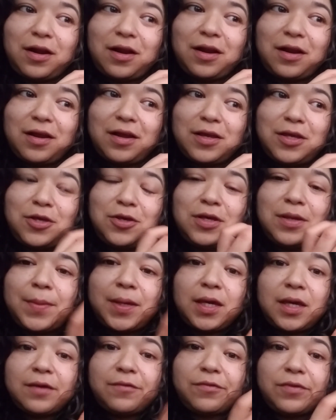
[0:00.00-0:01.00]
you can make
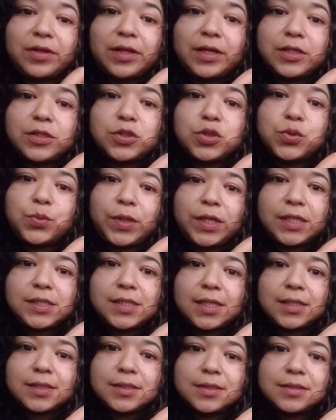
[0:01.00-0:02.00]
it for like 20
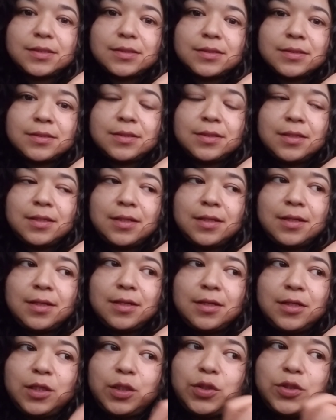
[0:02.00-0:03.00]
cents.
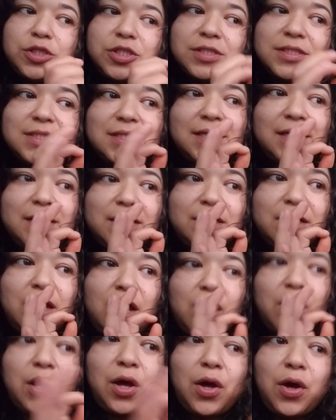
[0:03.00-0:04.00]
You just need
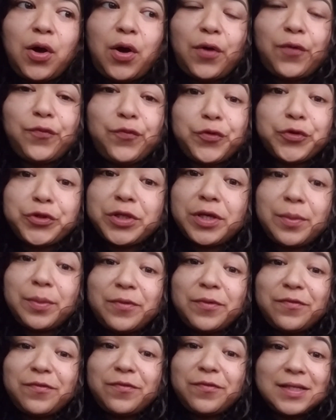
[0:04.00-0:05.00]
a 1/4 cup of
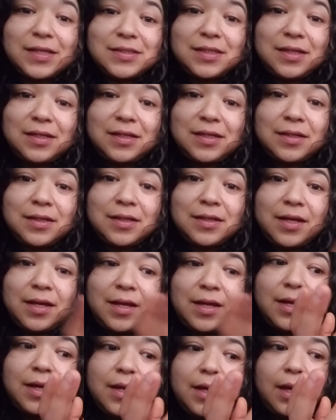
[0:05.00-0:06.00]
flaxseed
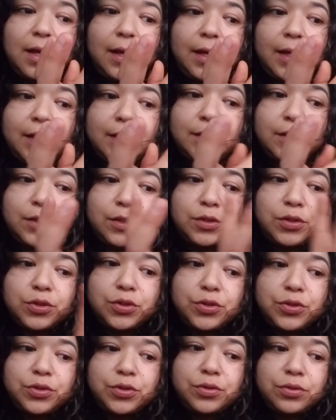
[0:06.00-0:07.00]
and
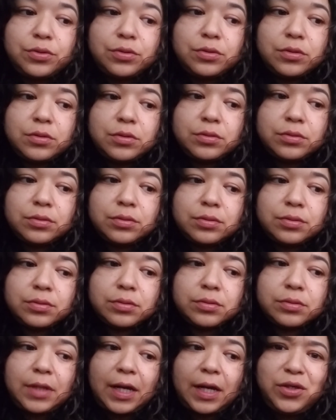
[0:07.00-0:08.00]
it's
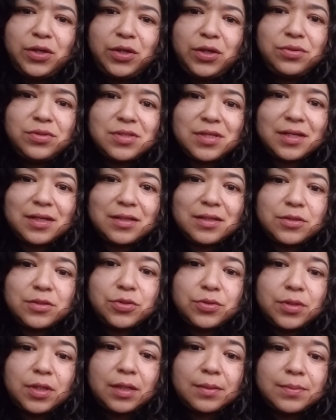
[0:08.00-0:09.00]
like 2 cups of water,
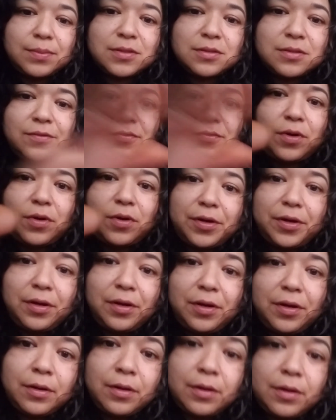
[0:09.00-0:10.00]

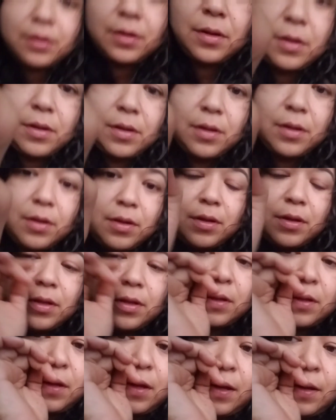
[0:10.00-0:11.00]
because that's what fits my
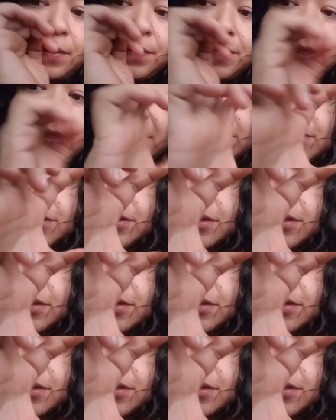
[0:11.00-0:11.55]
little container.